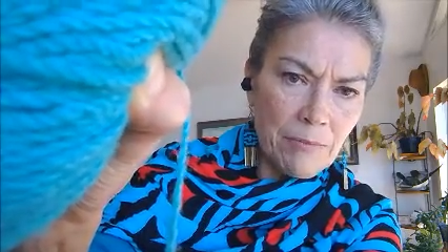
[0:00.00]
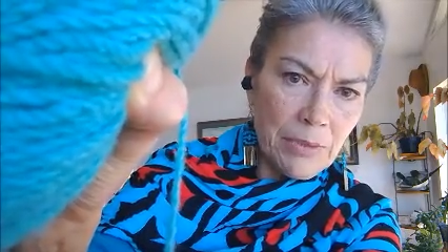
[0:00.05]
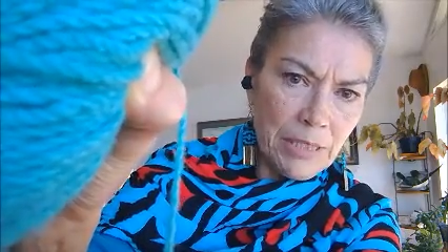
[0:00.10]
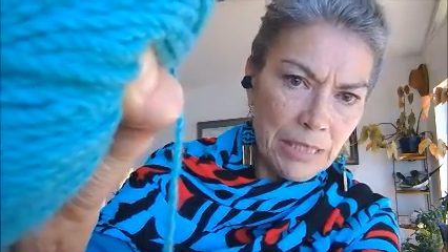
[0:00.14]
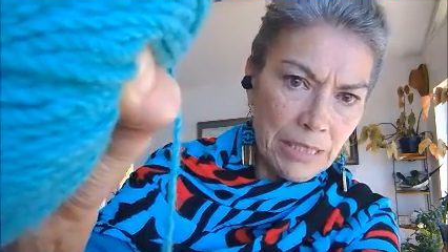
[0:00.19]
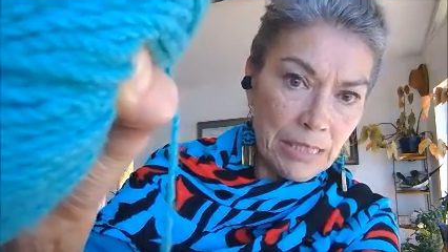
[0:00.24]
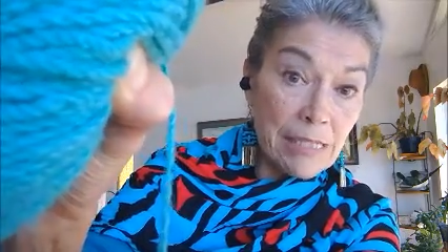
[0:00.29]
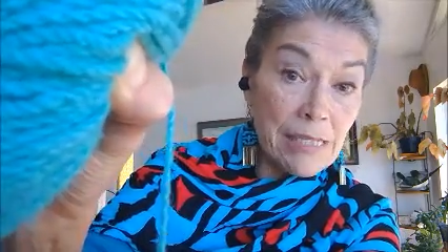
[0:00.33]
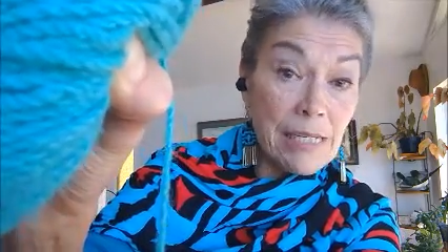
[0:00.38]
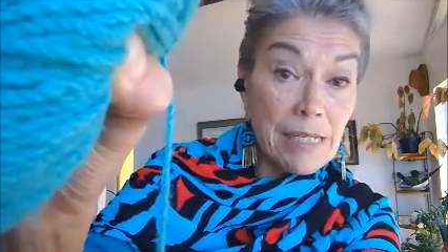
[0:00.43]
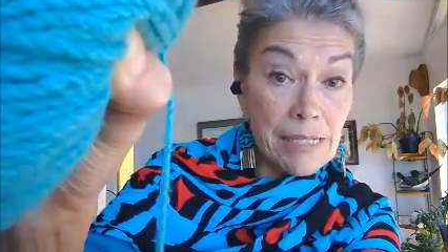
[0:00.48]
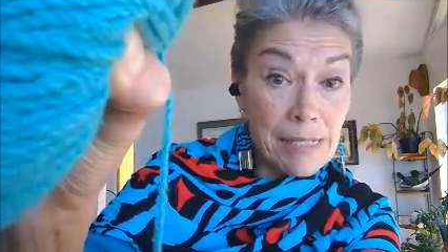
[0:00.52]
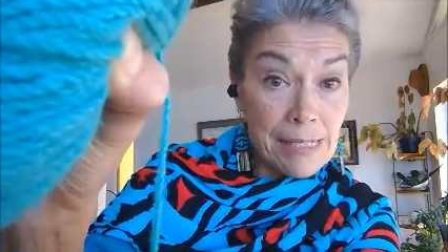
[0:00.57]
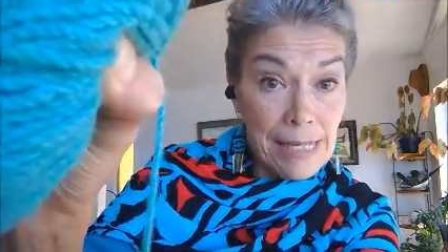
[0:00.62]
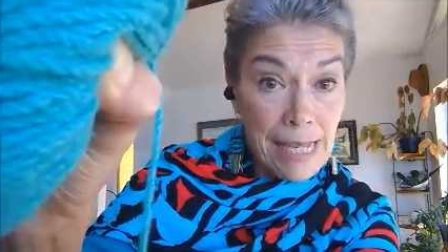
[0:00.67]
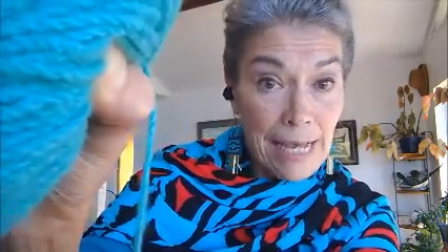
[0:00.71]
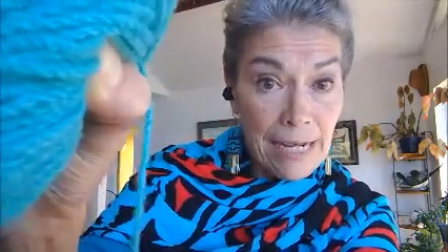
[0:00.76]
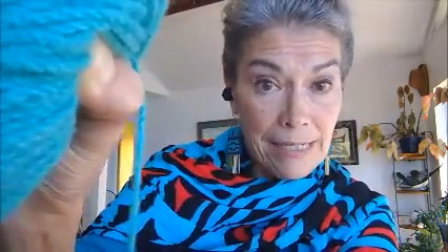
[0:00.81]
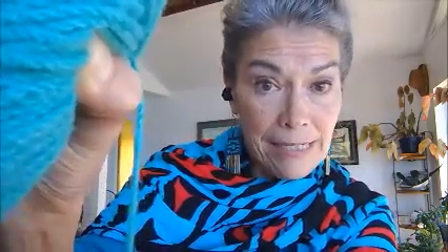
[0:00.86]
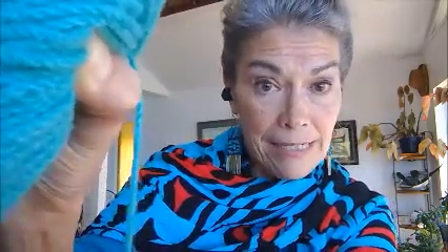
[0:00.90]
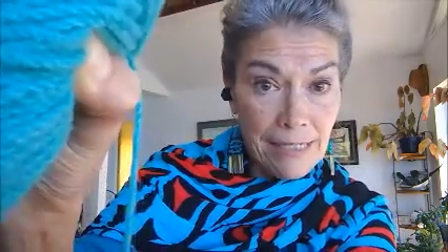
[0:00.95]
but it's a
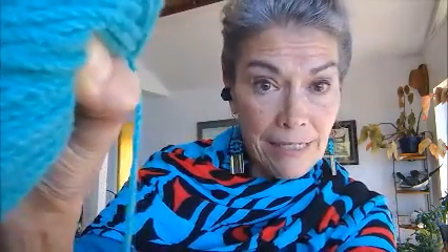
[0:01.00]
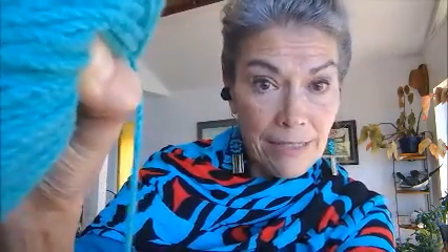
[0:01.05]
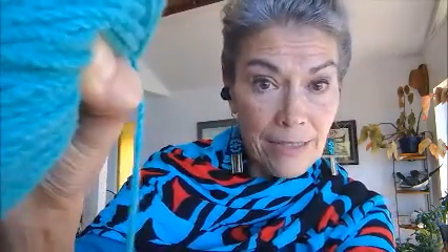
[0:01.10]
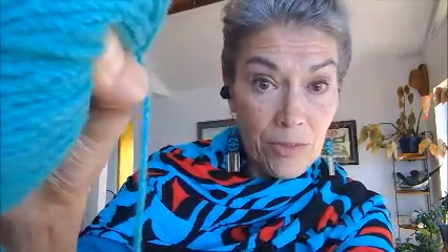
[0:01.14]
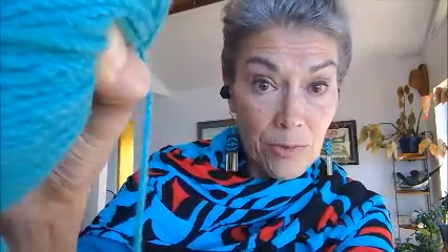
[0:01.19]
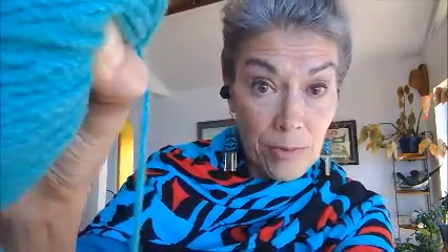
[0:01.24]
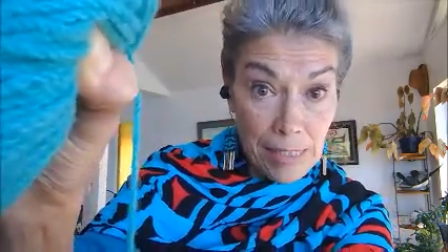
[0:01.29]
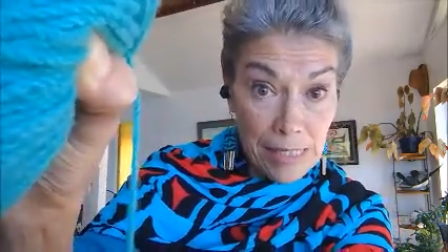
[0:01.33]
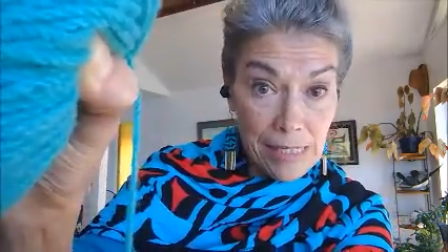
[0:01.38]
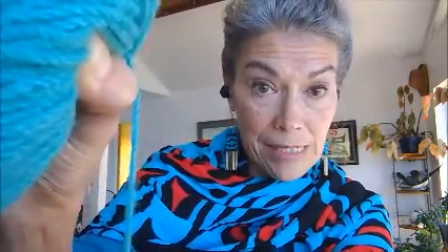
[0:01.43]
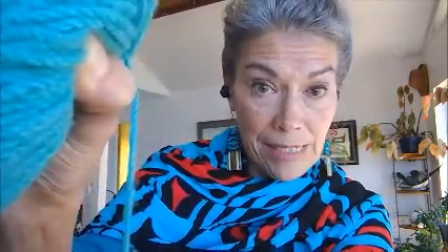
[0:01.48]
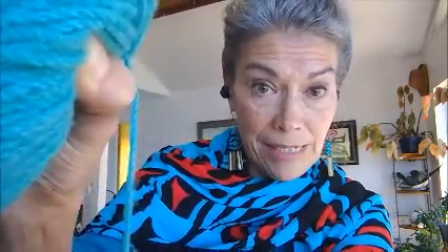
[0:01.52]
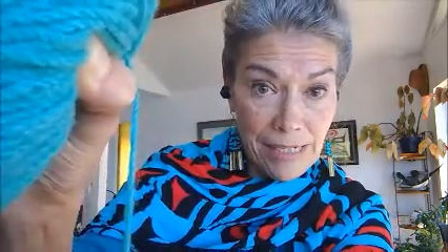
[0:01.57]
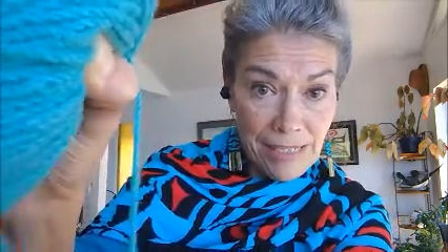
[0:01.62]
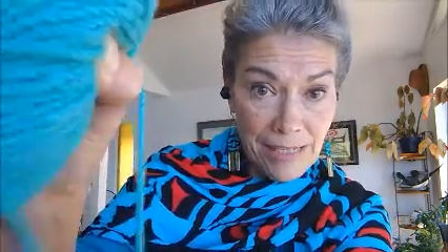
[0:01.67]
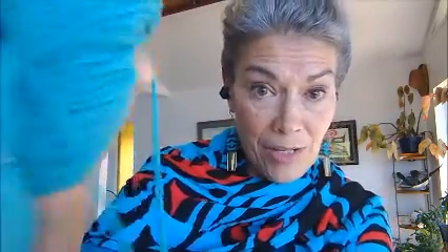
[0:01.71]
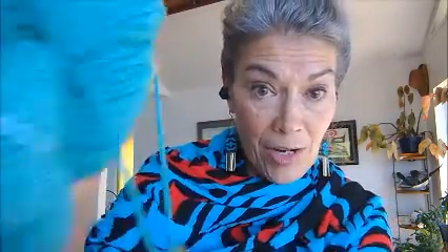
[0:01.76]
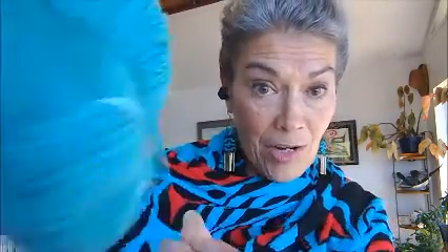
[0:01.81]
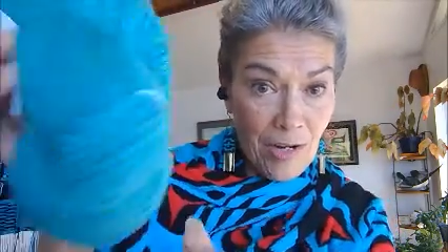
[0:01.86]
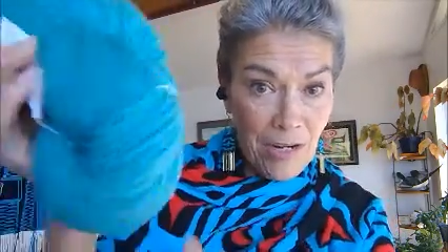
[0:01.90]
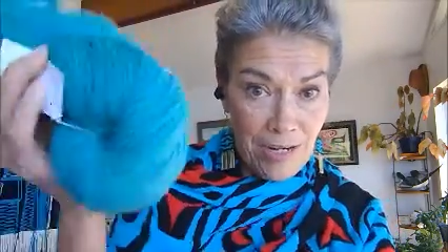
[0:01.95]
Z
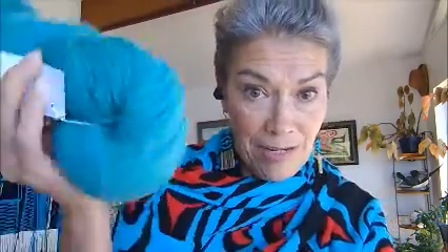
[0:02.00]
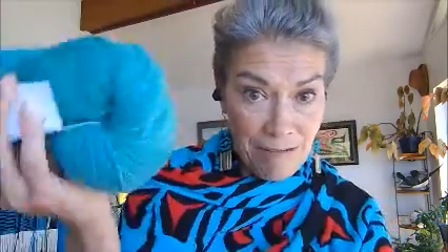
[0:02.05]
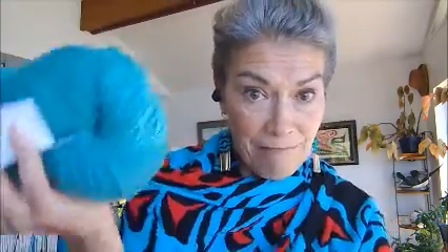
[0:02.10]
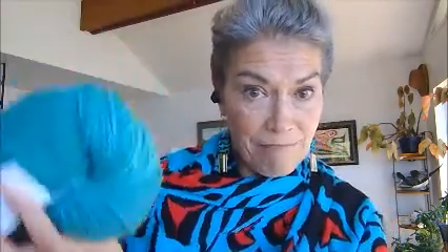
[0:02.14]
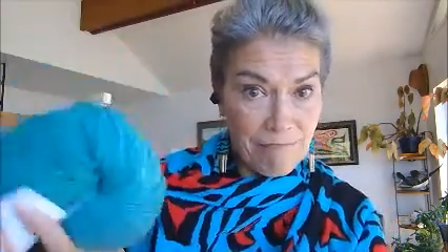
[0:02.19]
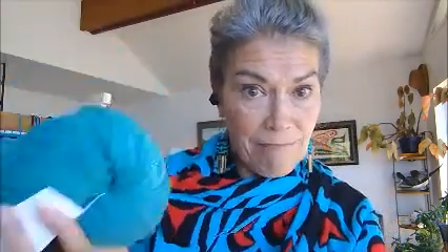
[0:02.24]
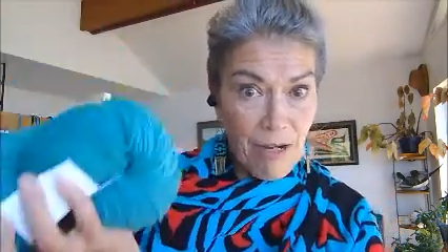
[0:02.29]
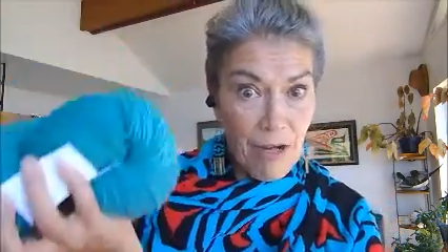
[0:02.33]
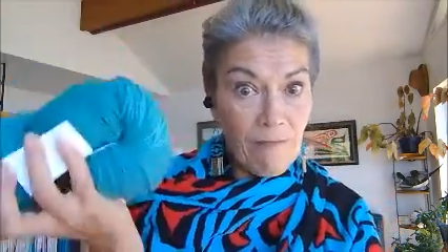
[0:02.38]
twisted yarn.